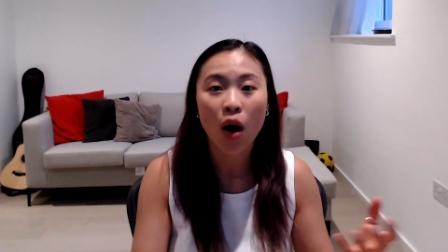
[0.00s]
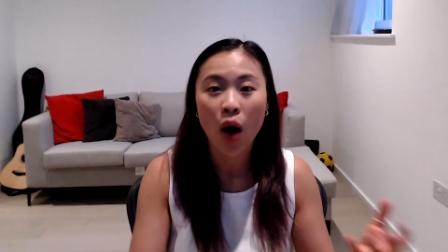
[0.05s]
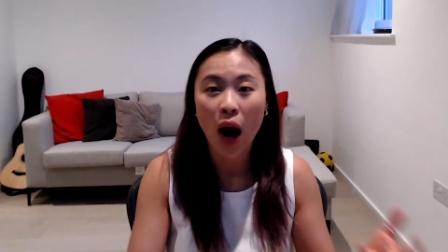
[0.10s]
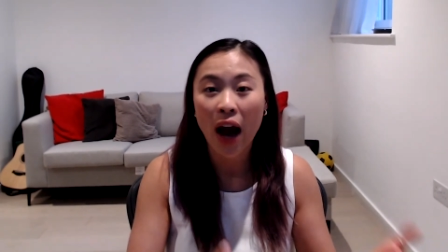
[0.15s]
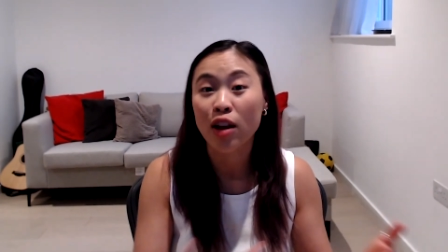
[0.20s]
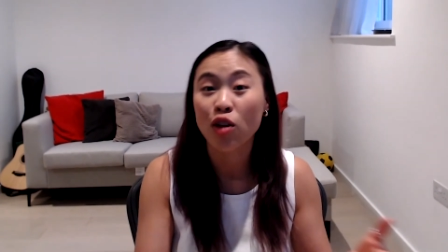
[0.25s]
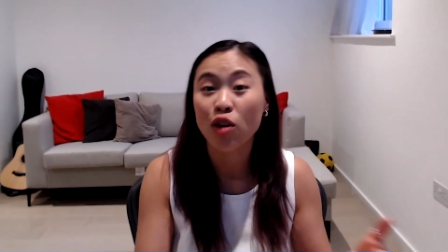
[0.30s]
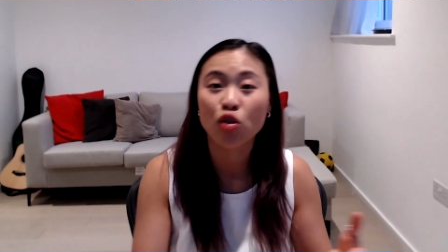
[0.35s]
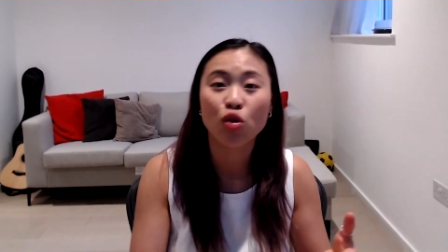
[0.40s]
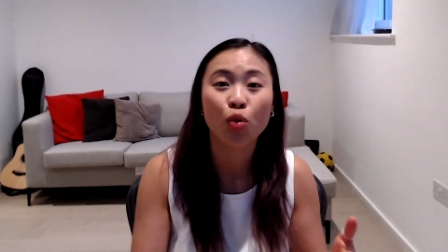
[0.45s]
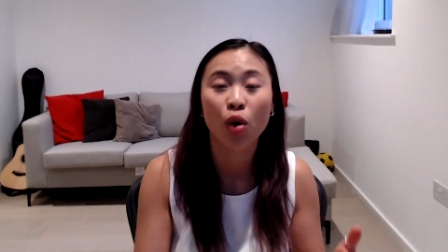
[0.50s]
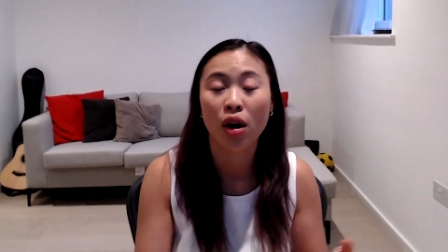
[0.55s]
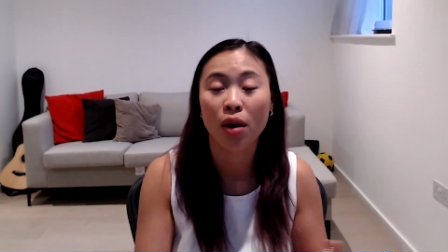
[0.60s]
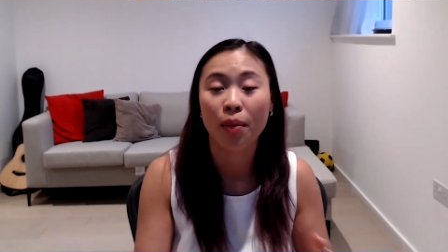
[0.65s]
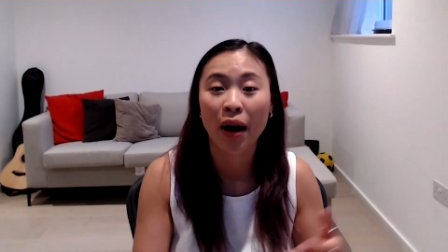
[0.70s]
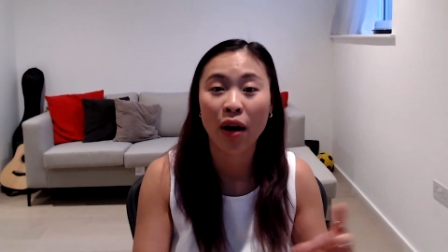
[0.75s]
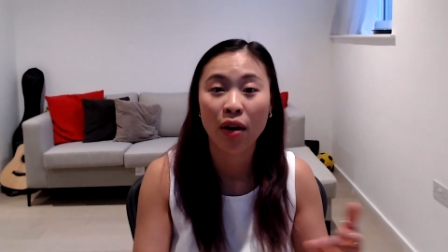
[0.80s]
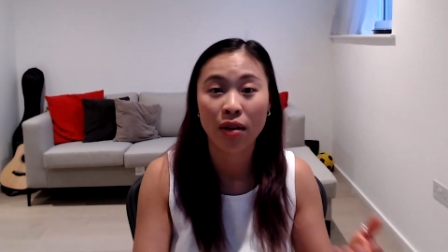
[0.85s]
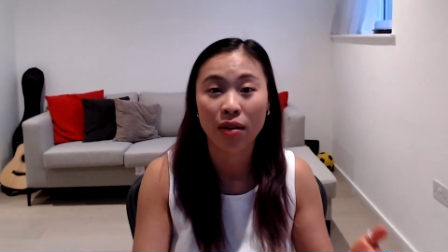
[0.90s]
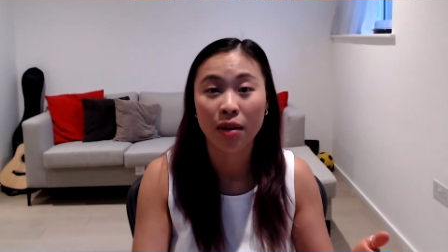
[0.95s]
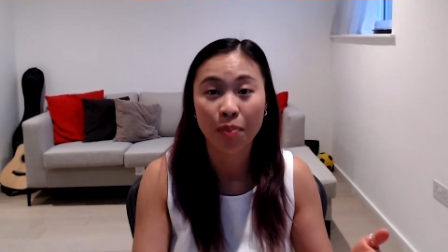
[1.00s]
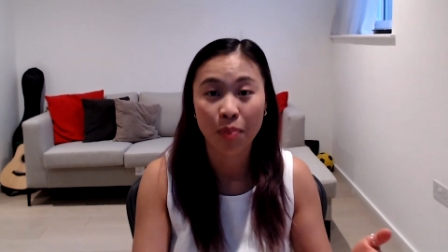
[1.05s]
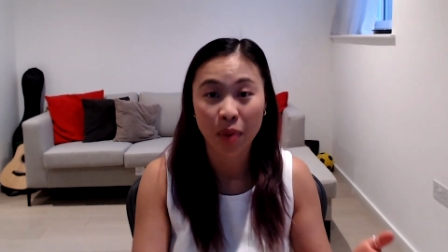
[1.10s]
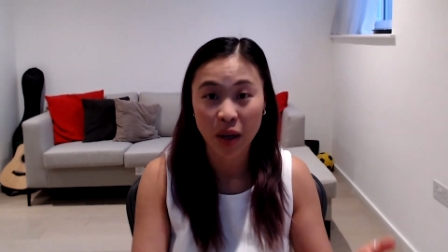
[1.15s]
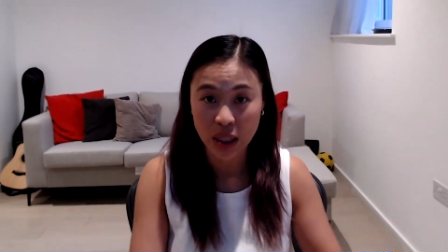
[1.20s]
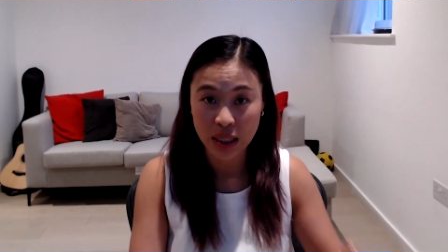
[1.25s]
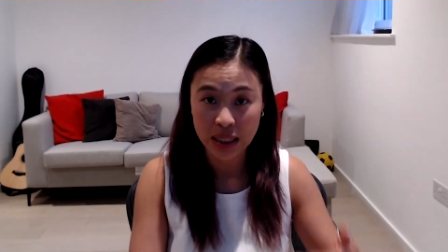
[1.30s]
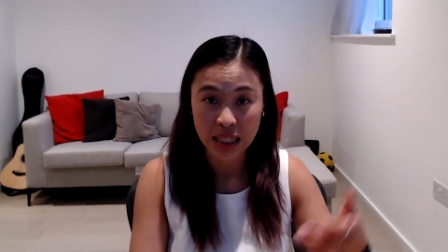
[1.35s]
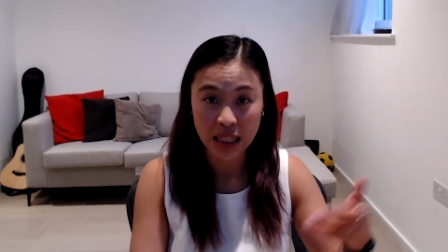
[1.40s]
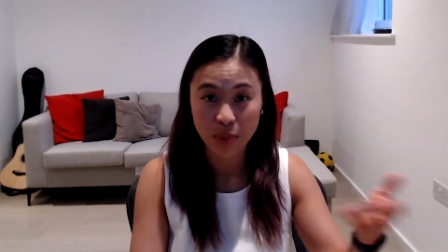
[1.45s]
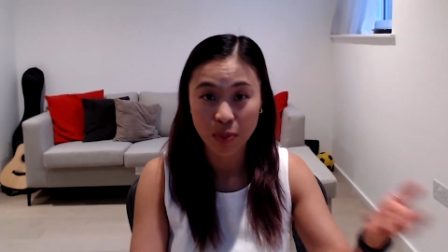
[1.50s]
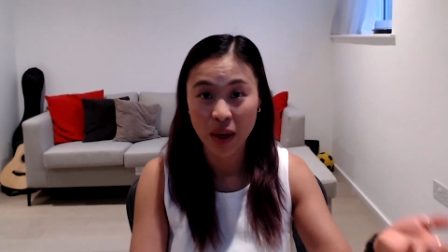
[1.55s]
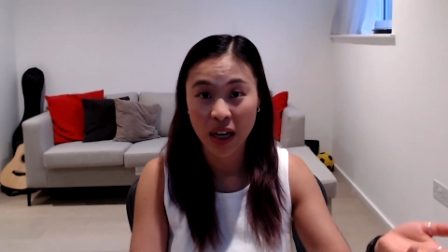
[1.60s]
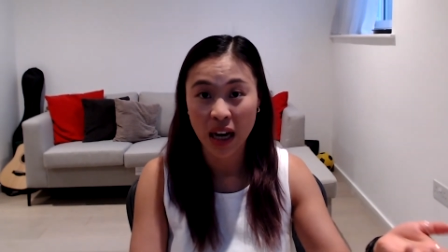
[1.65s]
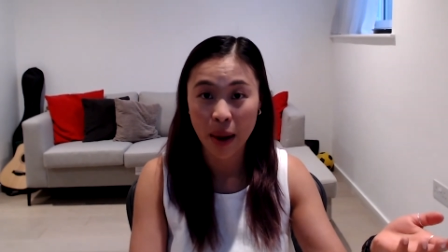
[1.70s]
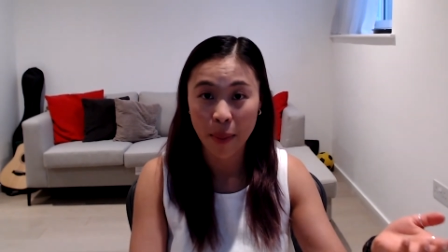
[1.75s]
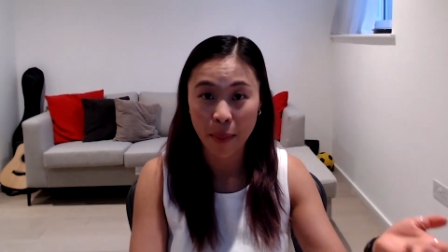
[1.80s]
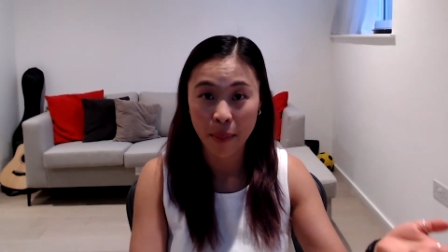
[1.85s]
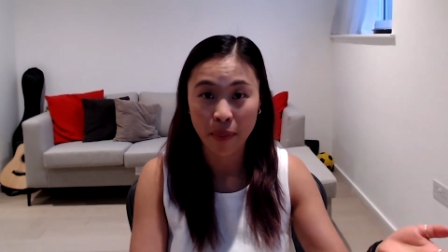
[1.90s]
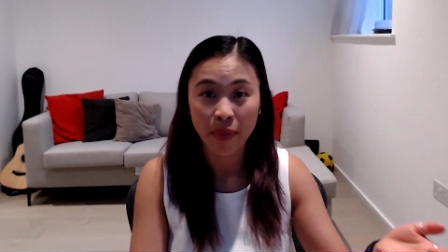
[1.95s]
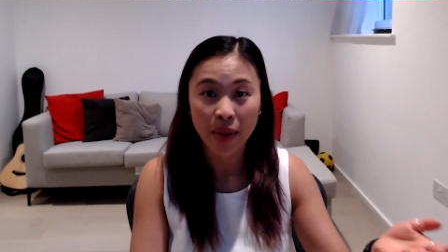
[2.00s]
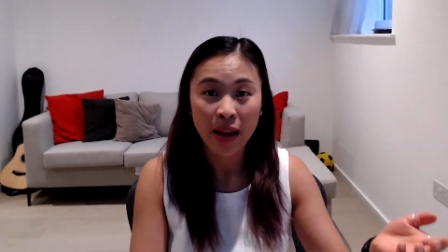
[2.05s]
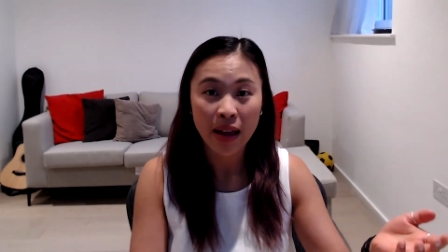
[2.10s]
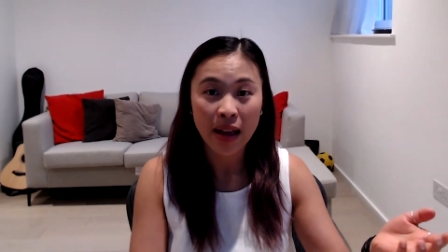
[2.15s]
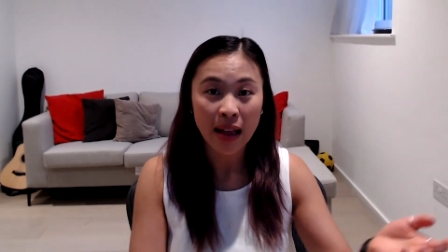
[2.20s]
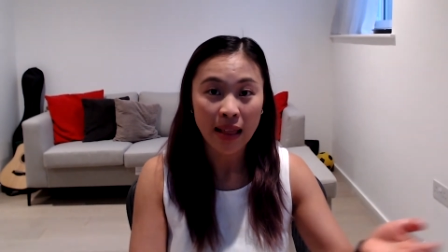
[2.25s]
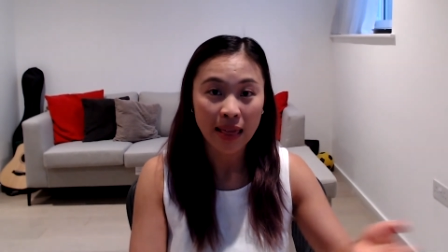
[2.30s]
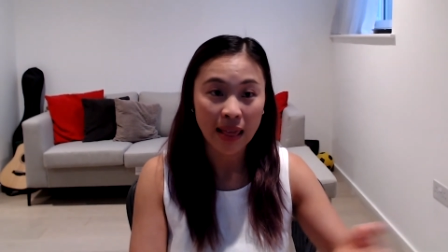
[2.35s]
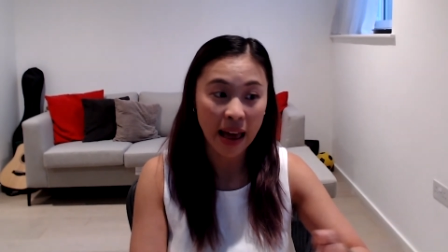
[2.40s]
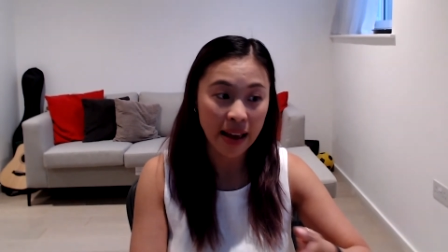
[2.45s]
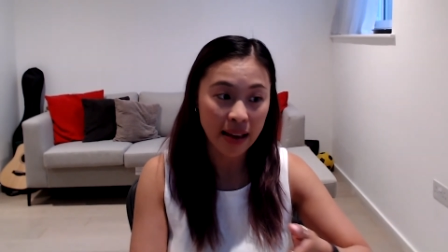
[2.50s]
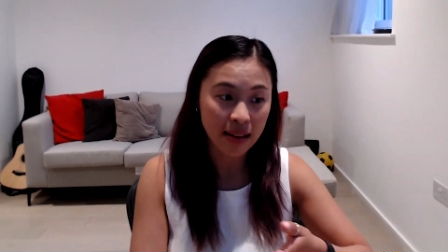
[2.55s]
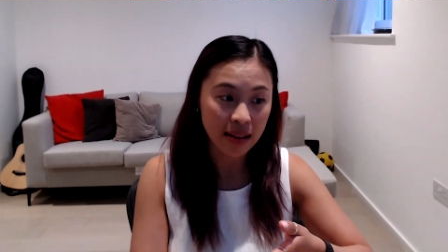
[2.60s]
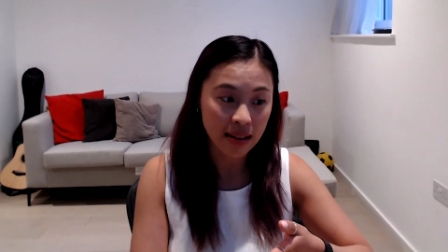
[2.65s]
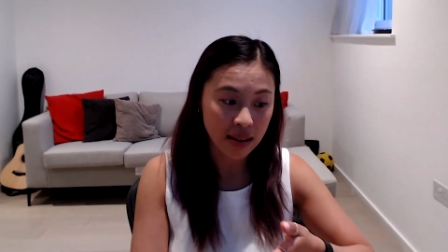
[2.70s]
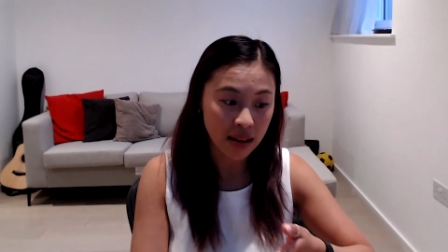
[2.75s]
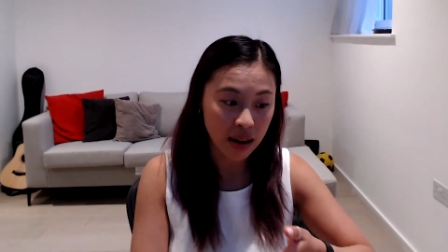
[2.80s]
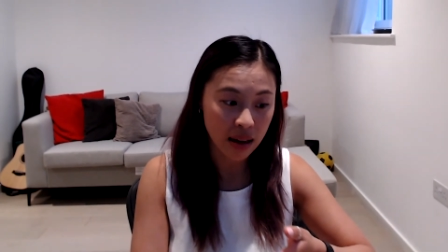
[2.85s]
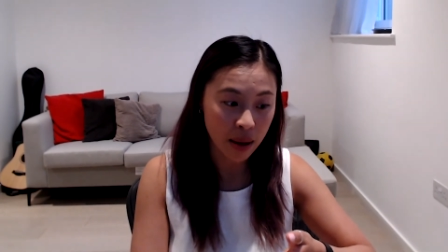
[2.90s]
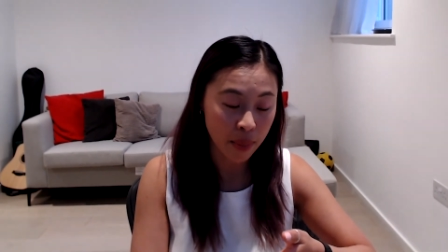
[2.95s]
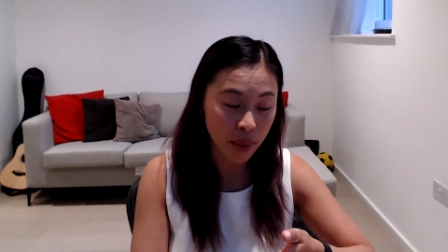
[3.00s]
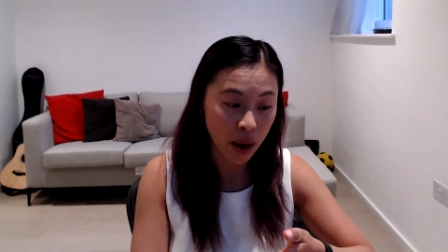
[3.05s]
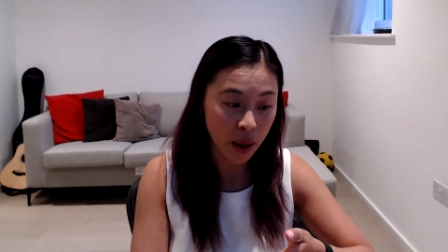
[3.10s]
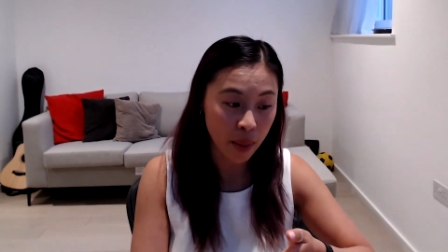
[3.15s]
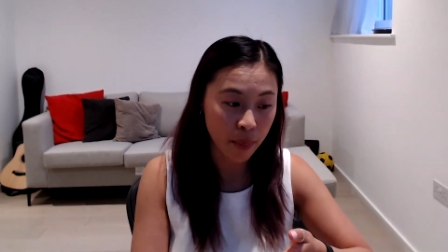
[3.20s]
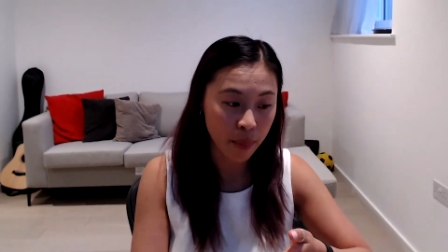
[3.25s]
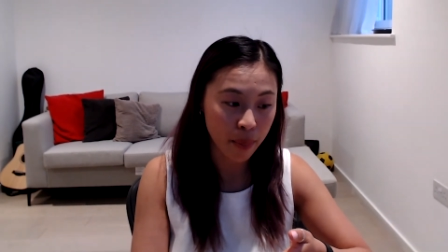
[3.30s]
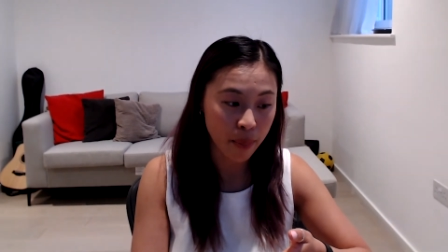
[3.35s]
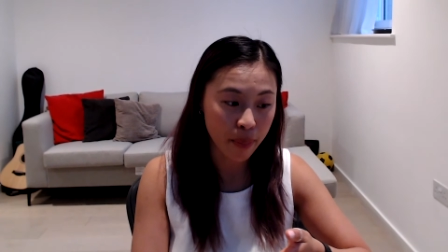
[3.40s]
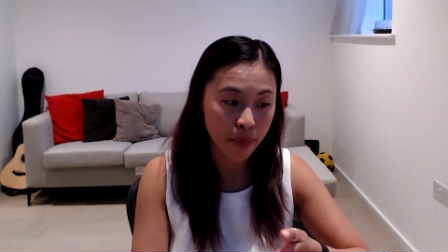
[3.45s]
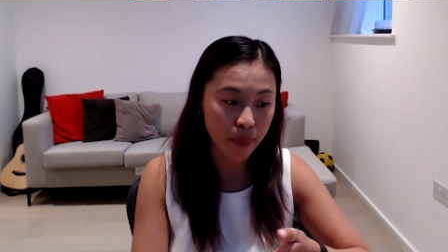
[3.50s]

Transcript: I need to worry about it because it's become like a